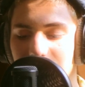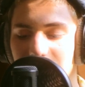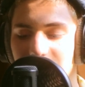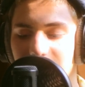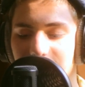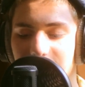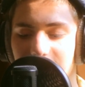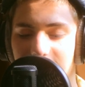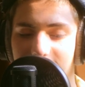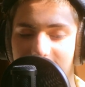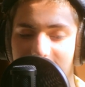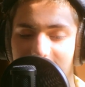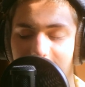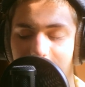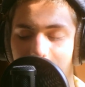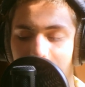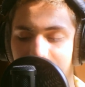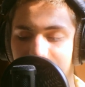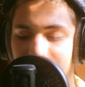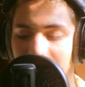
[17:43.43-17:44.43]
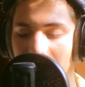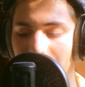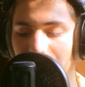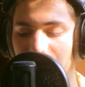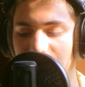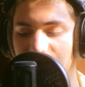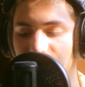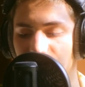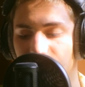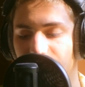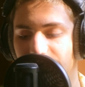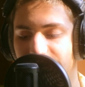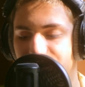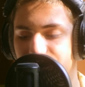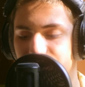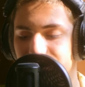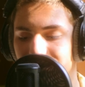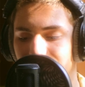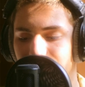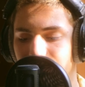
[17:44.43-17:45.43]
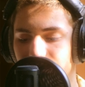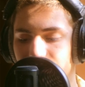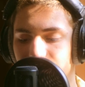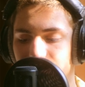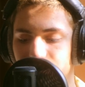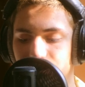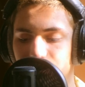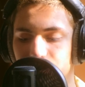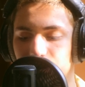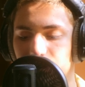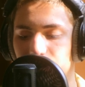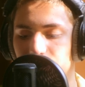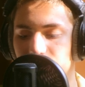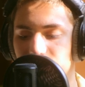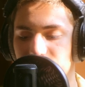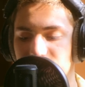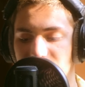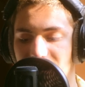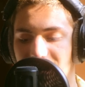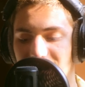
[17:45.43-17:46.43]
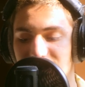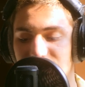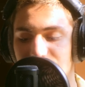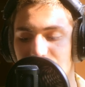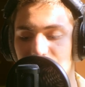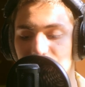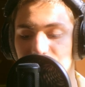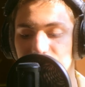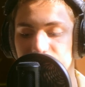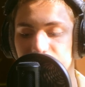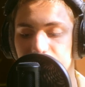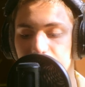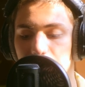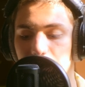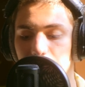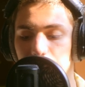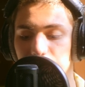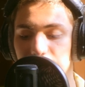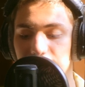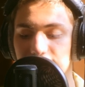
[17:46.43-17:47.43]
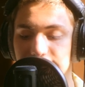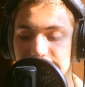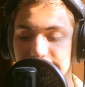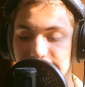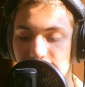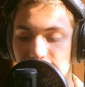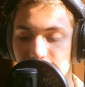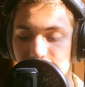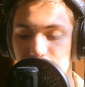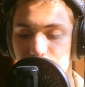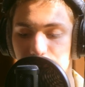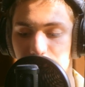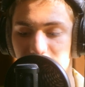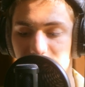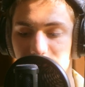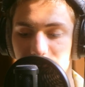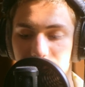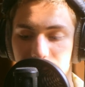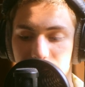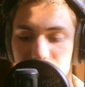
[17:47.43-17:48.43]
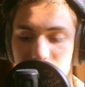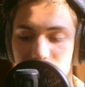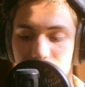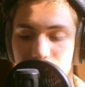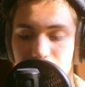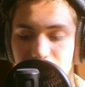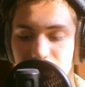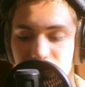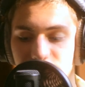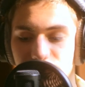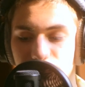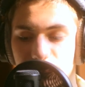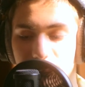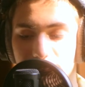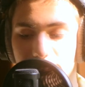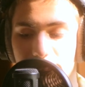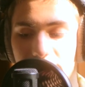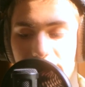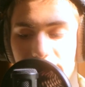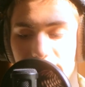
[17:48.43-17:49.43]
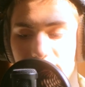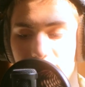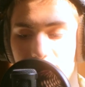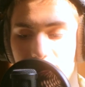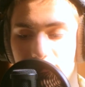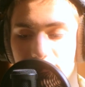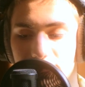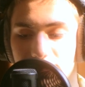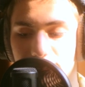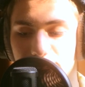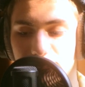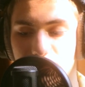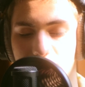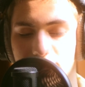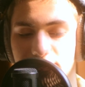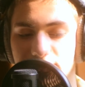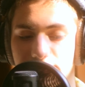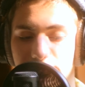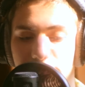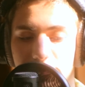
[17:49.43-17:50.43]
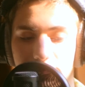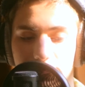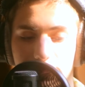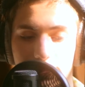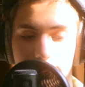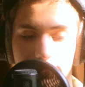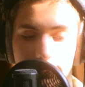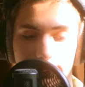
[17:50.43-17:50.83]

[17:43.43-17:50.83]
Like I said, Oldtimers are a bit cheaper in these aspects, but I can tell you what I'm going to pay for my car approximately.